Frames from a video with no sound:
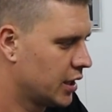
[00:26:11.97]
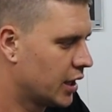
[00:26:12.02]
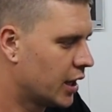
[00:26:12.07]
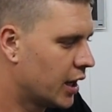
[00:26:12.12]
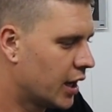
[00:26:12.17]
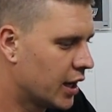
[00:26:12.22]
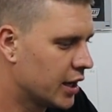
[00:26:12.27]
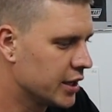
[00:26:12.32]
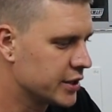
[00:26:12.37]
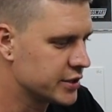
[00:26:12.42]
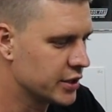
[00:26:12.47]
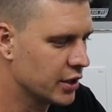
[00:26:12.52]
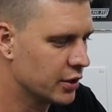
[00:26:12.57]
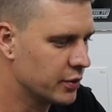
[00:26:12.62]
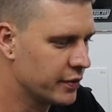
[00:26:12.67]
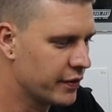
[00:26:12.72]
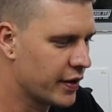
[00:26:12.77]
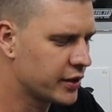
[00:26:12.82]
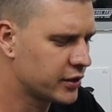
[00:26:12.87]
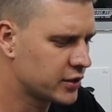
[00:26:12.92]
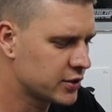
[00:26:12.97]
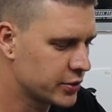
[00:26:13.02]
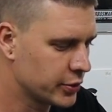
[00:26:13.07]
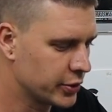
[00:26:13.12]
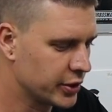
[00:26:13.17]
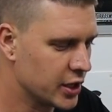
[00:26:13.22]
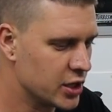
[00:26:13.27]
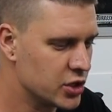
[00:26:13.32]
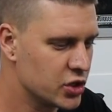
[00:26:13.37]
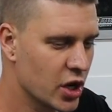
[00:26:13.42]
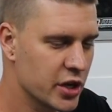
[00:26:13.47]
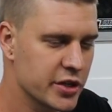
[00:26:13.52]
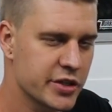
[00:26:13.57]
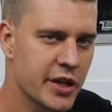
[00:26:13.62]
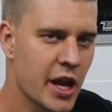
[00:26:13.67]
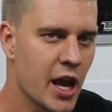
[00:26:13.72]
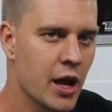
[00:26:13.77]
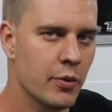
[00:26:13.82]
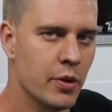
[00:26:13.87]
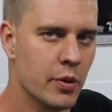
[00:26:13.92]
Uh, so we've had to sort of
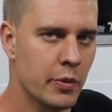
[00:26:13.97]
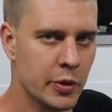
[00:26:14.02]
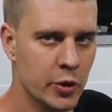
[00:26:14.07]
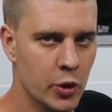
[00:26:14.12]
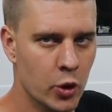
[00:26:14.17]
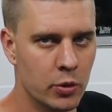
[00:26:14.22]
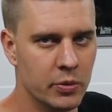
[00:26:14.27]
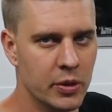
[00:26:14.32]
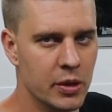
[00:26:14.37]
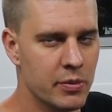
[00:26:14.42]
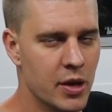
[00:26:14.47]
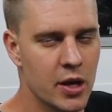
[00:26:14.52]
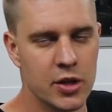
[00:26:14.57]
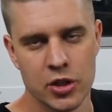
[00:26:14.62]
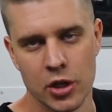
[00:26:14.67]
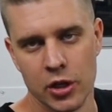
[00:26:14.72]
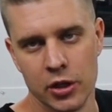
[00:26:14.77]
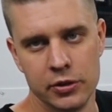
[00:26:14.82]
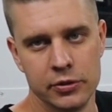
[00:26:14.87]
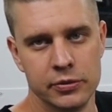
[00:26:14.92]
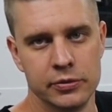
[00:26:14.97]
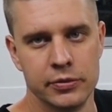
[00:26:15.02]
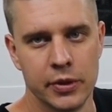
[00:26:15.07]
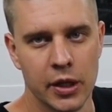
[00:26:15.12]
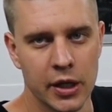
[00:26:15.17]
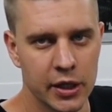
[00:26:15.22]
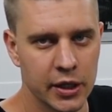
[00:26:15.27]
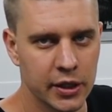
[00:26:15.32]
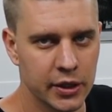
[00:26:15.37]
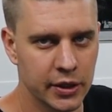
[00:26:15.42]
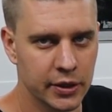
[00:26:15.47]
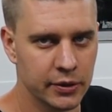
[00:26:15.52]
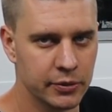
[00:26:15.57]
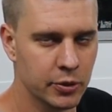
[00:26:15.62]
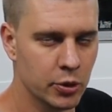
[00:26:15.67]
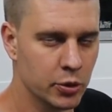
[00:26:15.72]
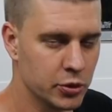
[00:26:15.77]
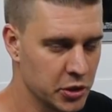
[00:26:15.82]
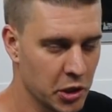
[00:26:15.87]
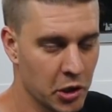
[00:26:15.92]
adjust how we would normally measure uh,
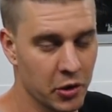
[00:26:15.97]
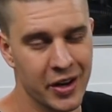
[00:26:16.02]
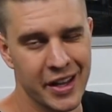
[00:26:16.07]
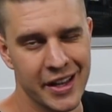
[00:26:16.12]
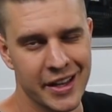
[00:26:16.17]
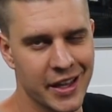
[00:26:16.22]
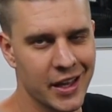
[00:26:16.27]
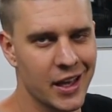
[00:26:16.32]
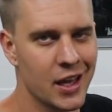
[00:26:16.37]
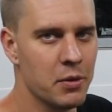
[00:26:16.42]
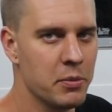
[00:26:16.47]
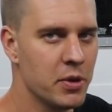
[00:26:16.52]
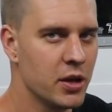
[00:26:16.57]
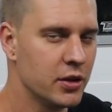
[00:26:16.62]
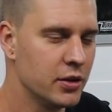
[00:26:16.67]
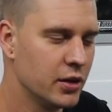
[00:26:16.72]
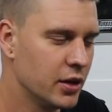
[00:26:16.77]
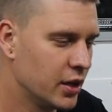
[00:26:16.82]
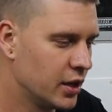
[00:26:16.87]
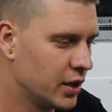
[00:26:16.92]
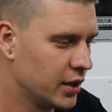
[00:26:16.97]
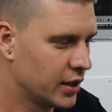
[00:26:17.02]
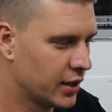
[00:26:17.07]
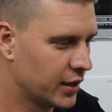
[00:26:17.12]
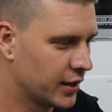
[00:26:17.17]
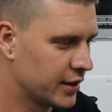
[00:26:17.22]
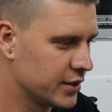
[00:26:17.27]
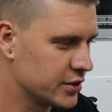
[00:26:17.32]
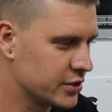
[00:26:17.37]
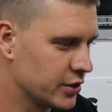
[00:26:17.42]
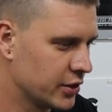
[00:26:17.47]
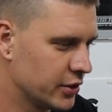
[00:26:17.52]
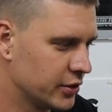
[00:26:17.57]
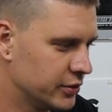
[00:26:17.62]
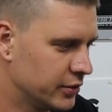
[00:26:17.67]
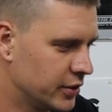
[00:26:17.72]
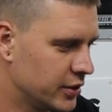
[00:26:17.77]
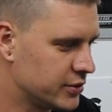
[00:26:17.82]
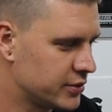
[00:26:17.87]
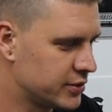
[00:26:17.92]
the degree of cam in. Uh,
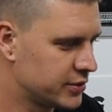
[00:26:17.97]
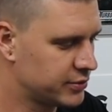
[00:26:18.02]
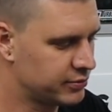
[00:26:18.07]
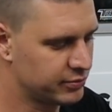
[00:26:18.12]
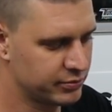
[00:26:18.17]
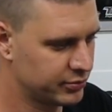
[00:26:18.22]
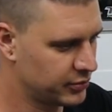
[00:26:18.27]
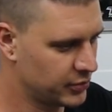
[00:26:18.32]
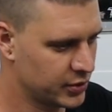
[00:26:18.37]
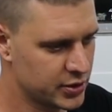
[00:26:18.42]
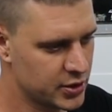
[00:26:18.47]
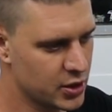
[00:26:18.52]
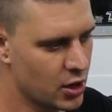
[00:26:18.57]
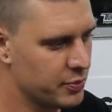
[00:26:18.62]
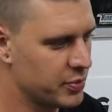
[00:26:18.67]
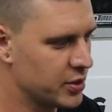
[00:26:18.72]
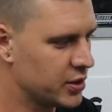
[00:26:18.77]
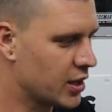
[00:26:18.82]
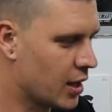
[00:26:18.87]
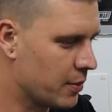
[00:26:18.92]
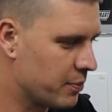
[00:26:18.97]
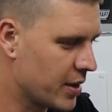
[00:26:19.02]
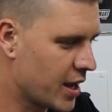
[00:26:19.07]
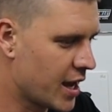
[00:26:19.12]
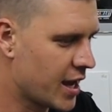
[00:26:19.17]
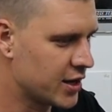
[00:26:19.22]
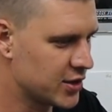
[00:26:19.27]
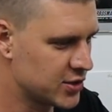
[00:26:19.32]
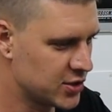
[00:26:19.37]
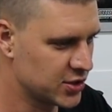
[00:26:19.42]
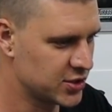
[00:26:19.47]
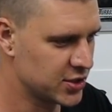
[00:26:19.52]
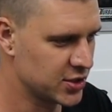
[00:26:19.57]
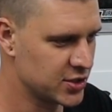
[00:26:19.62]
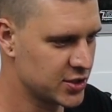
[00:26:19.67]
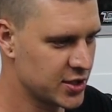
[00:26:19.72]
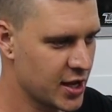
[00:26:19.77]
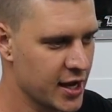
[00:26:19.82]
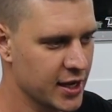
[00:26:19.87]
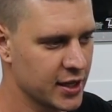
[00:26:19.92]
so it's it's not been that bad, it's just
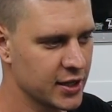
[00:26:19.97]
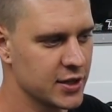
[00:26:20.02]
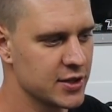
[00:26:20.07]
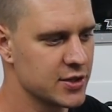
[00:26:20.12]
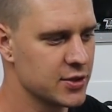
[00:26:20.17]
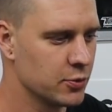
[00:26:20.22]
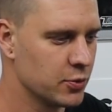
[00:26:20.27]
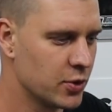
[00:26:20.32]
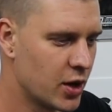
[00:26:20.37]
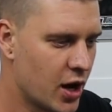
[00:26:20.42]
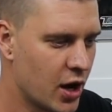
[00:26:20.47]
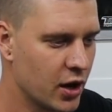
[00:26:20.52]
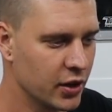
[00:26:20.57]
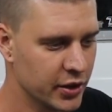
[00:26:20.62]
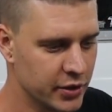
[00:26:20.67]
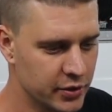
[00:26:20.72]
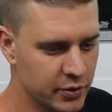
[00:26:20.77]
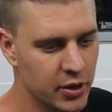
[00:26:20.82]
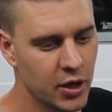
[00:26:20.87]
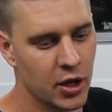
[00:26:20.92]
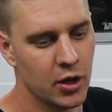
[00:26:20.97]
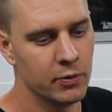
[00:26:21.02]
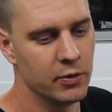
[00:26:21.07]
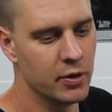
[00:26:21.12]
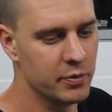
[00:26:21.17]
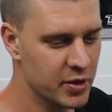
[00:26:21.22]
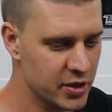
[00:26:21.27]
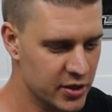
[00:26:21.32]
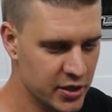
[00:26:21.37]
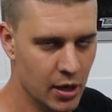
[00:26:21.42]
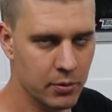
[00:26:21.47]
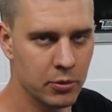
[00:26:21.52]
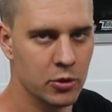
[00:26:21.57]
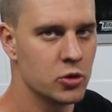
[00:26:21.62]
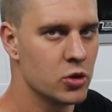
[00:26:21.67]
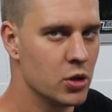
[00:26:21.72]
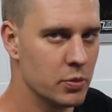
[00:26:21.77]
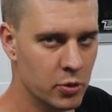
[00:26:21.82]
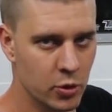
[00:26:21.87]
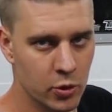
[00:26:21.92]
it's taken us a while and we've been
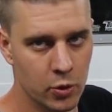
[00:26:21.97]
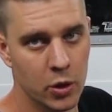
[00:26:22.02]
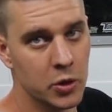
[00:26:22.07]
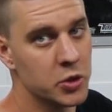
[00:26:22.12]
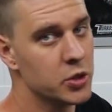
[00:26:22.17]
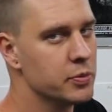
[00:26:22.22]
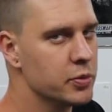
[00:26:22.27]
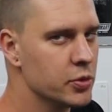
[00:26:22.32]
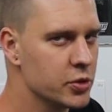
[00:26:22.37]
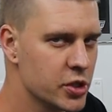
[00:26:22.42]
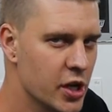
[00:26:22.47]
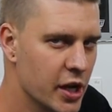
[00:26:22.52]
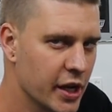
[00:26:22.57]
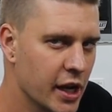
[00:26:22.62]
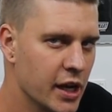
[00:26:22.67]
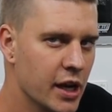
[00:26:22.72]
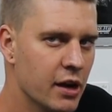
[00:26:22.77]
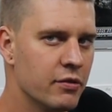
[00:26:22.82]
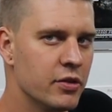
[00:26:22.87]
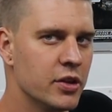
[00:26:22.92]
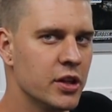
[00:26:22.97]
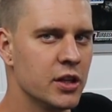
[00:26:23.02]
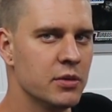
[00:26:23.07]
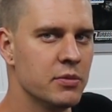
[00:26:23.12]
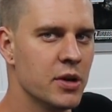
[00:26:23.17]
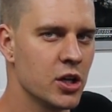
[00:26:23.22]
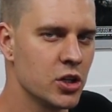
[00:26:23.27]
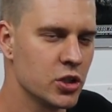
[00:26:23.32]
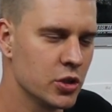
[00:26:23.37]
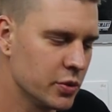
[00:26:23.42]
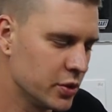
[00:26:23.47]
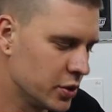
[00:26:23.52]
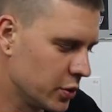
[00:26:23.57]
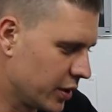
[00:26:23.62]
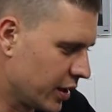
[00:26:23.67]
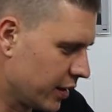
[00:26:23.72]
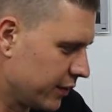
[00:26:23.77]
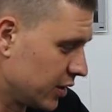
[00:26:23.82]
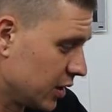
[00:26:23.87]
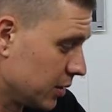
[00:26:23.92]
double, triple, quadruple checking everything to make sure we're
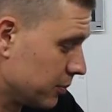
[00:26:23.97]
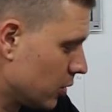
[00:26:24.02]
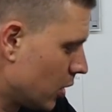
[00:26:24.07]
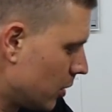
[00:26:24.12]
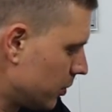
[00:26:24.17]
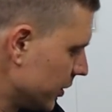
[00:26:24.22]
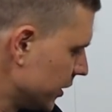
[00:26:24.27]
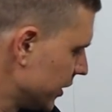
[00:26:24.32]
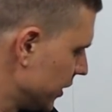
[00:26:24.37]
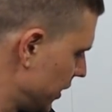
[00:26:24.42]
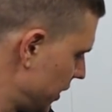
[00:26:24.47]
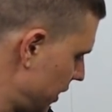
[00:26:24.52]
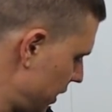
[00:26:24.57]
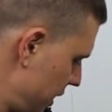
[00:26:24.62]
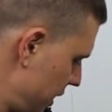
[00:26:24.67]
doing everything properly.